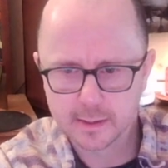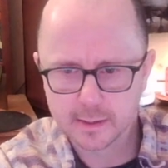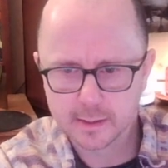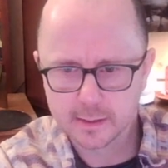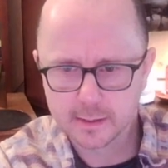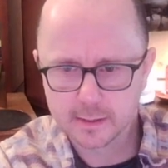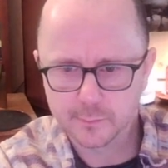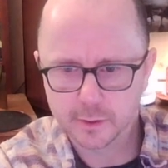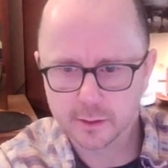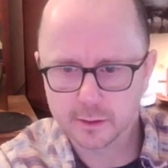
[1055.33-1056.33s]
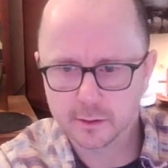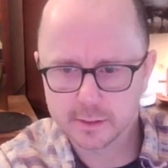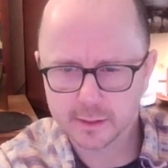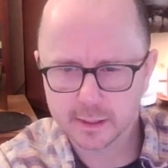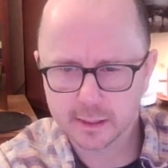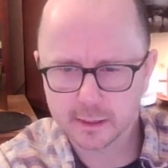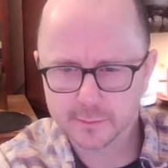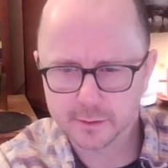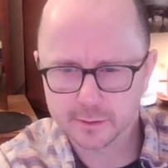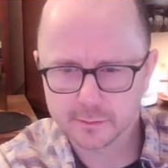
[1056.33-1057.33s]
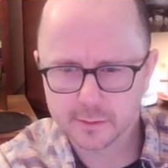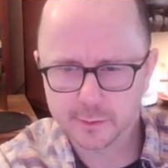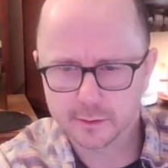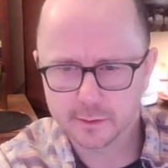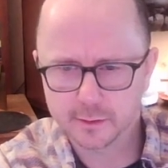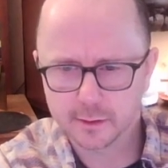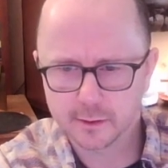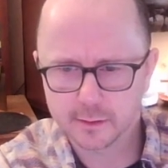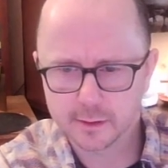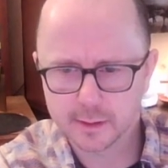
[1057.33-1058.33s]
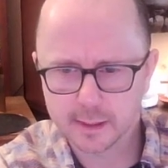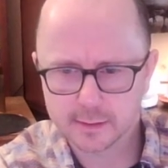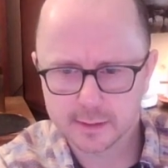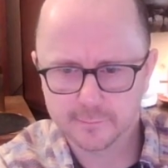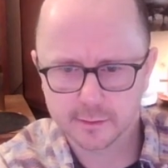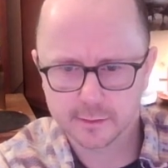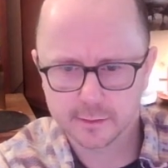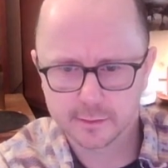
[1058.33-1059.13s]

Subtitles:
We don't know that she's definitely coming through there, but we do know that they are the same value.